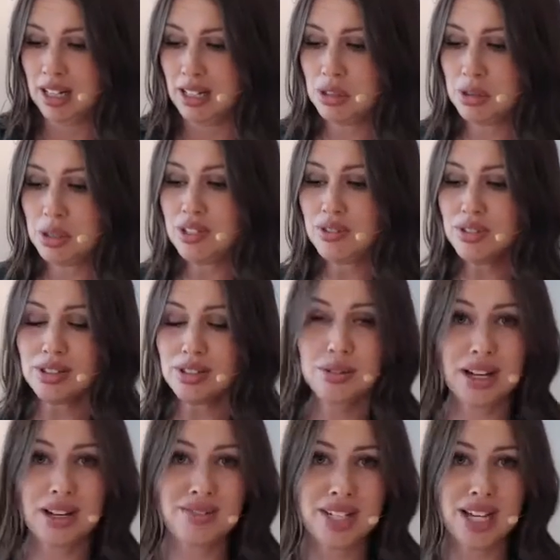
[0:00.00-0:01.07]
You even
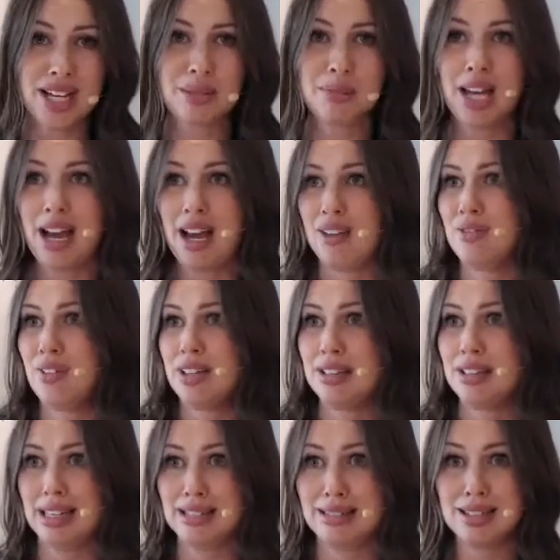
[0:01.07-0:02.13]
don't have time to have
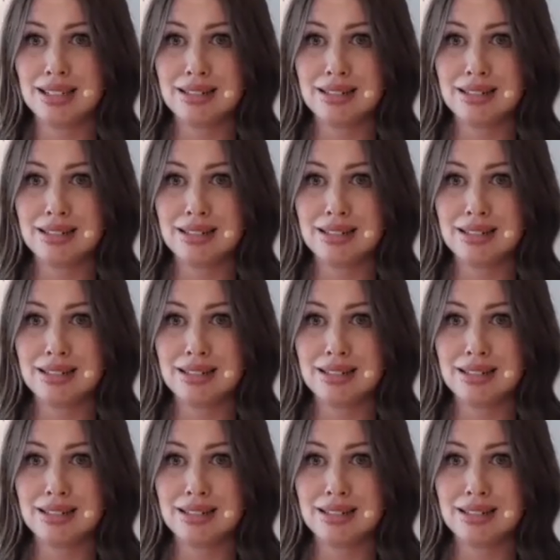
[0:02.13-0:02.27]
like